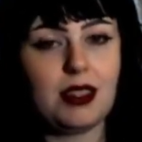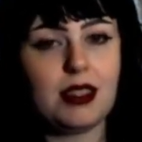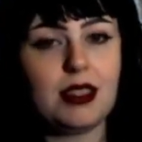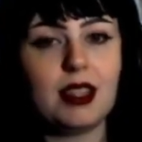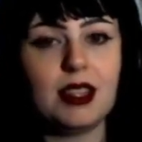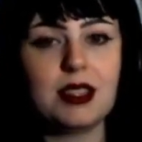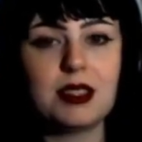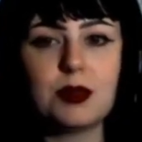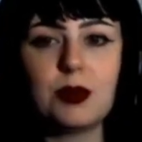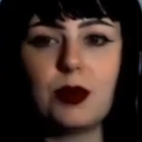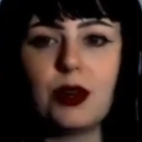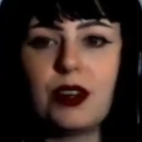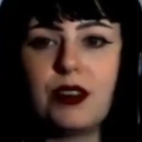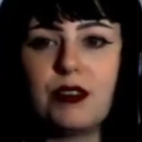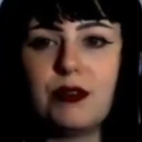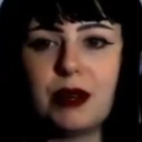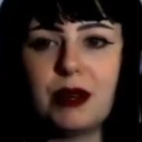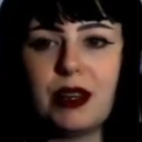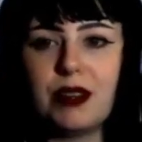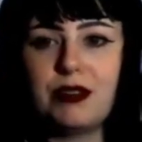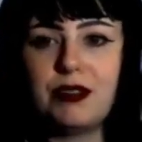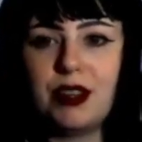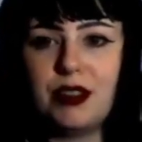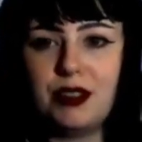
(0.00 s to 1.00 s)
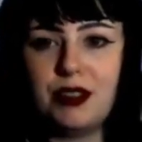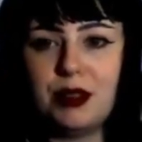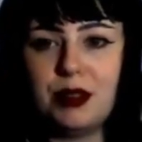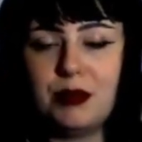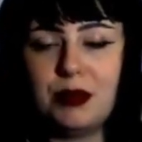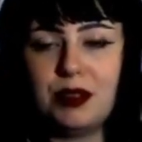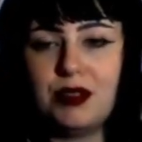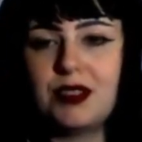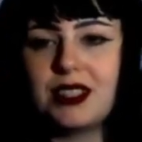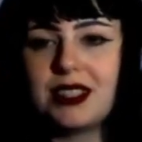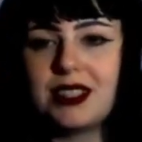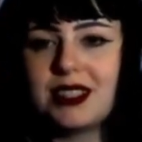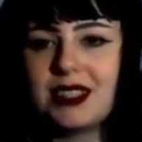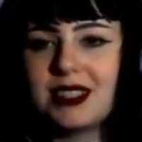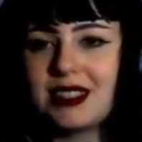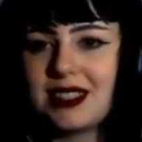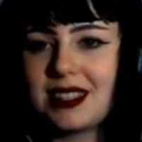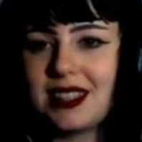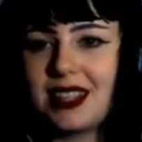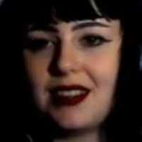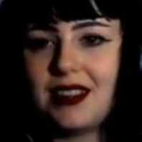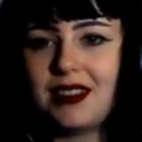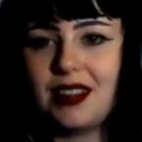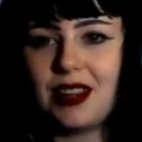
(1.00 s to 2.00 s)
That's one of my favorite movies
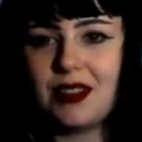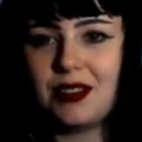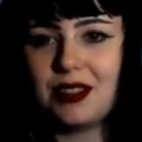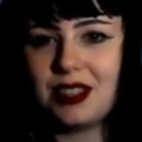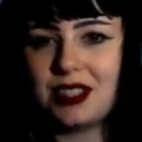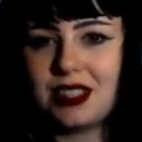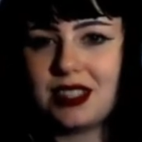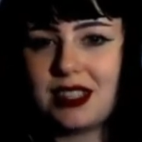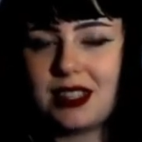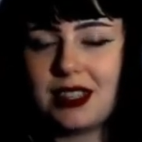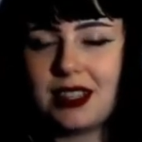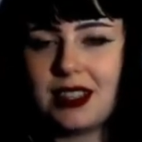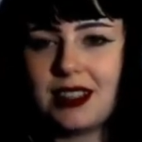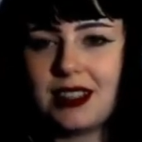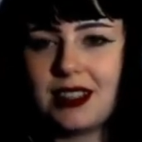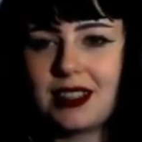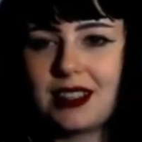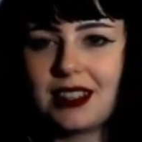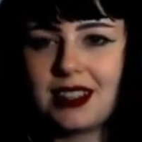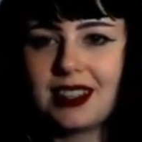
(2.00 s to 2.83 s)
that I've ever seen.